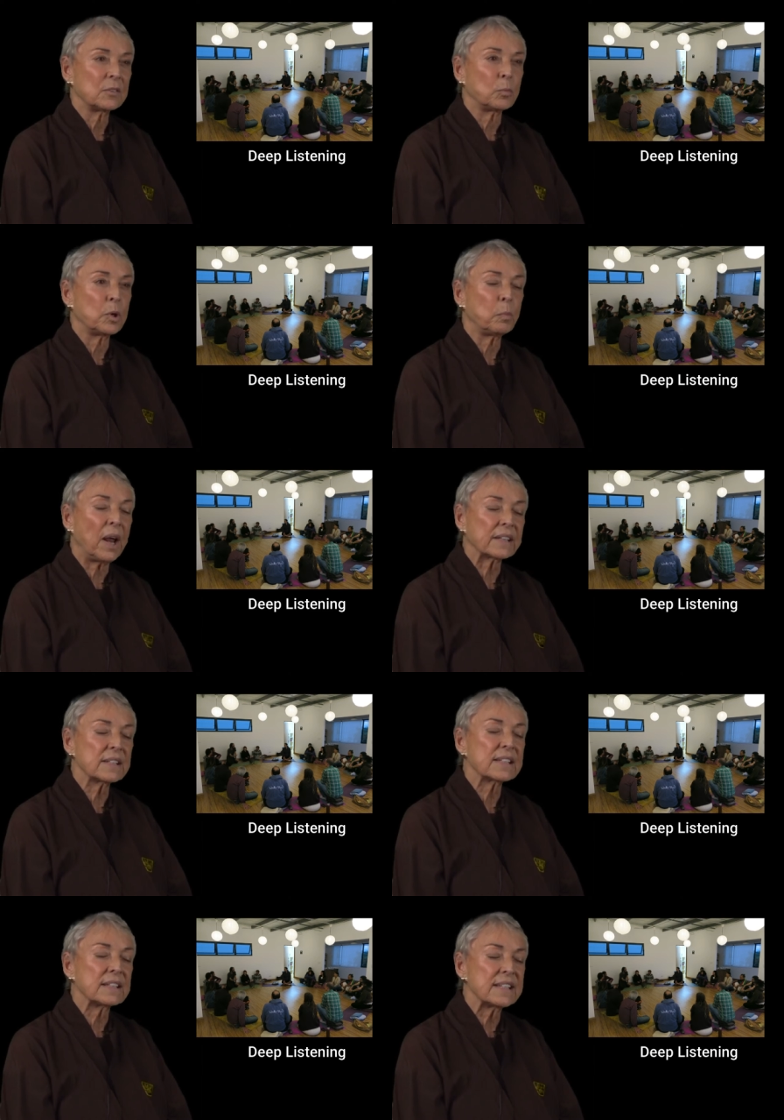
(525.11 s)
We
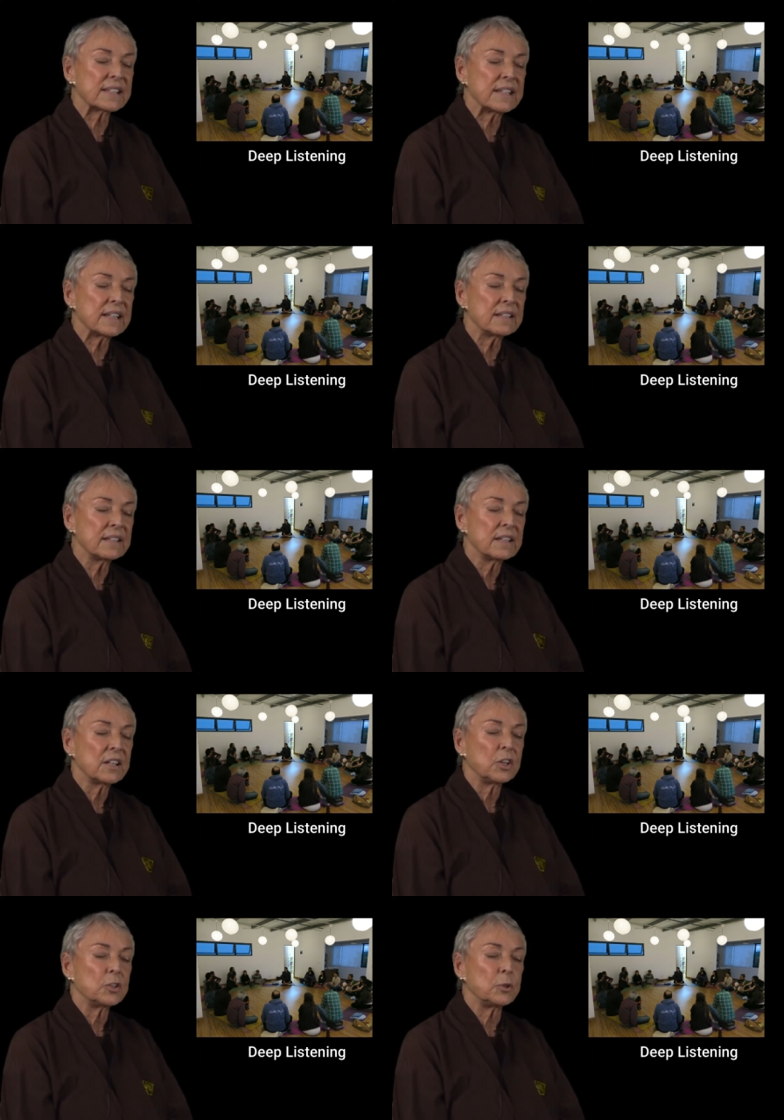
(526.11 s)
practice listening
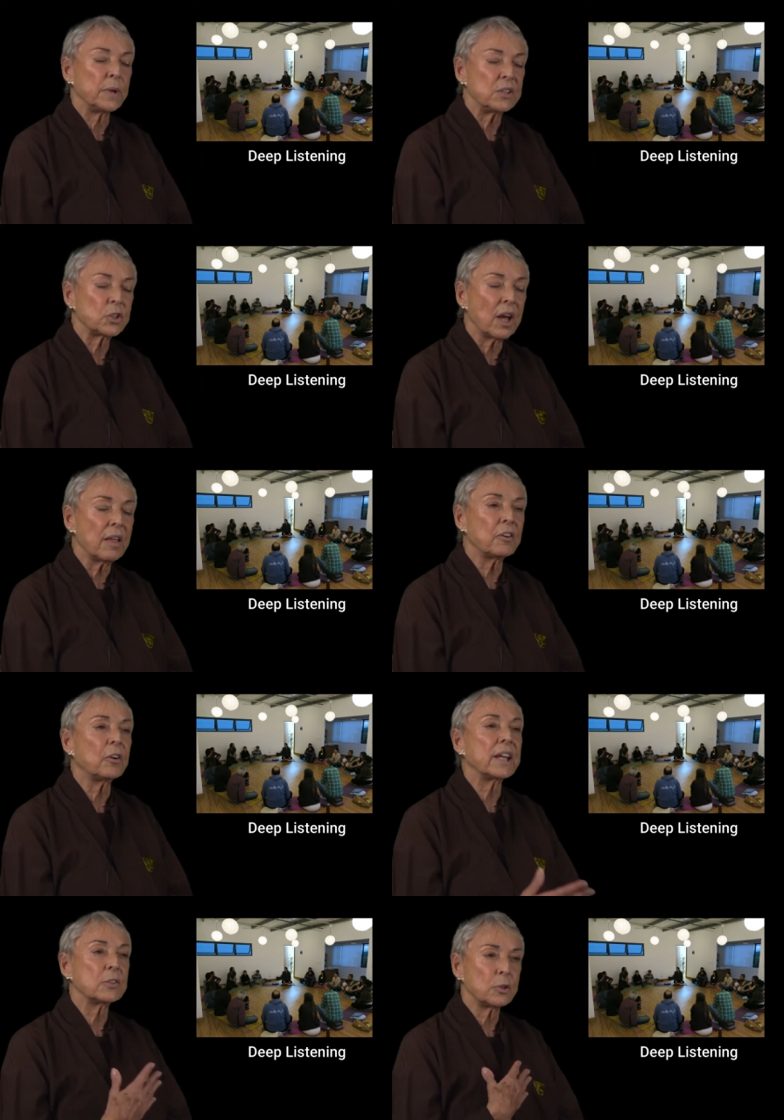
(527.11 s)
to each
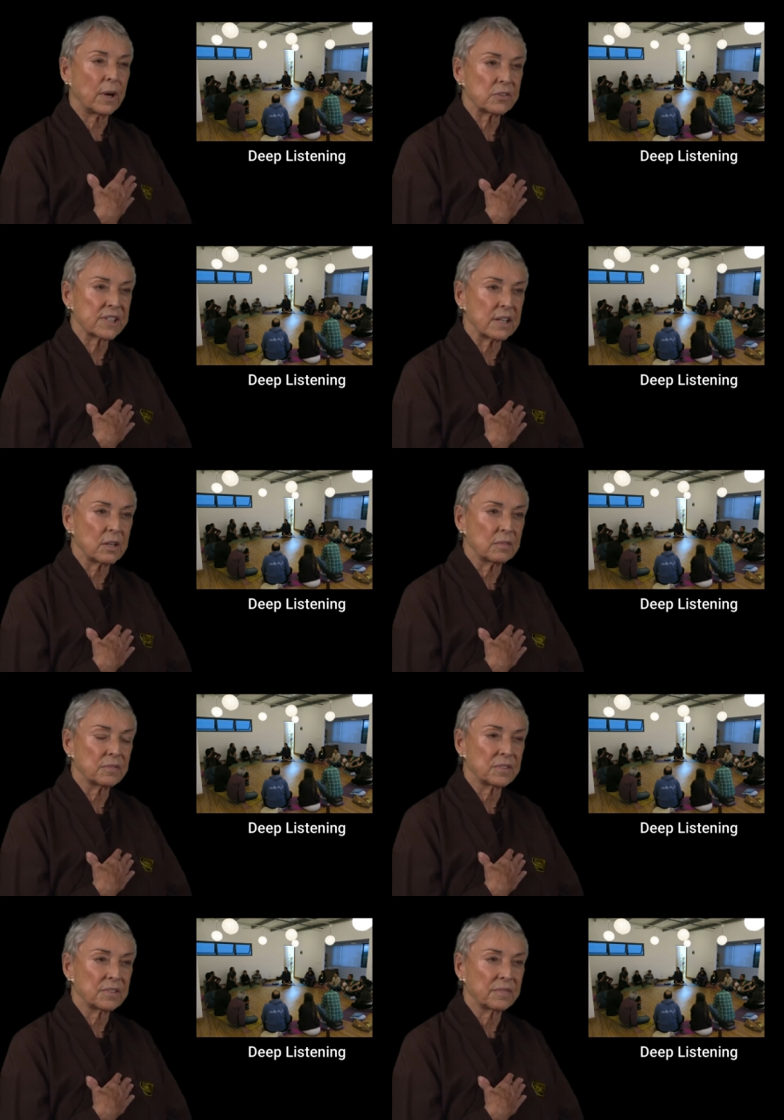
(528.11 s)
other and to
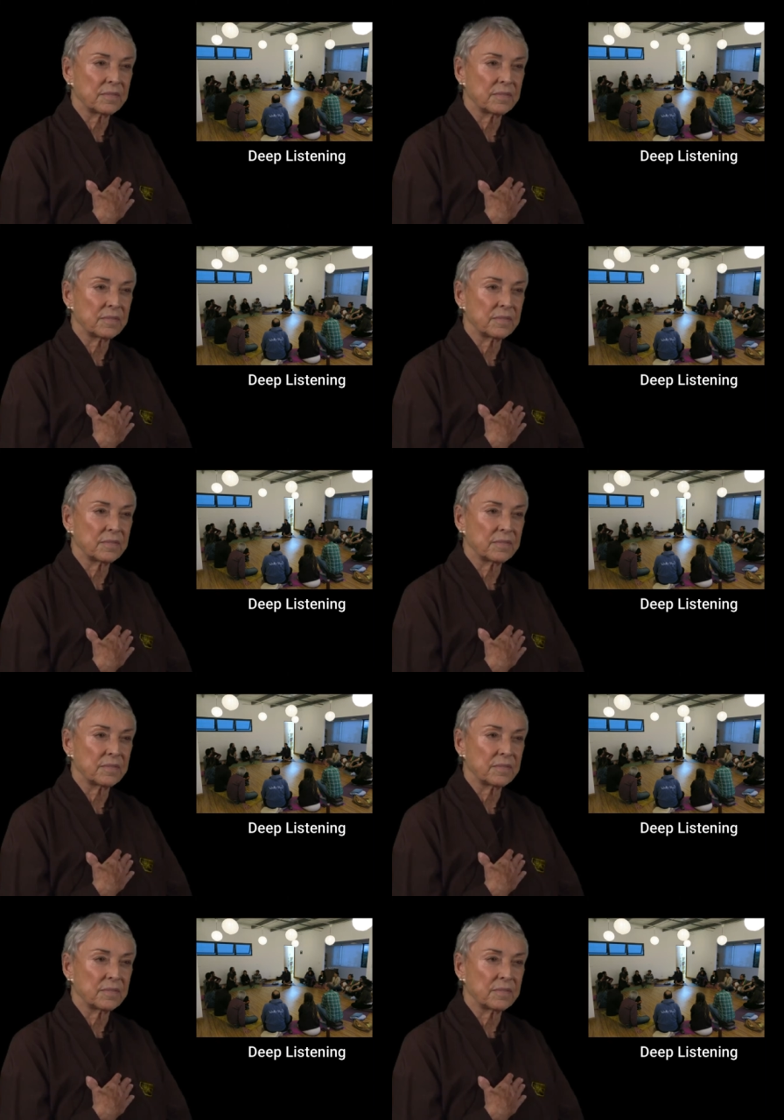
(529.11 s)
ourselves.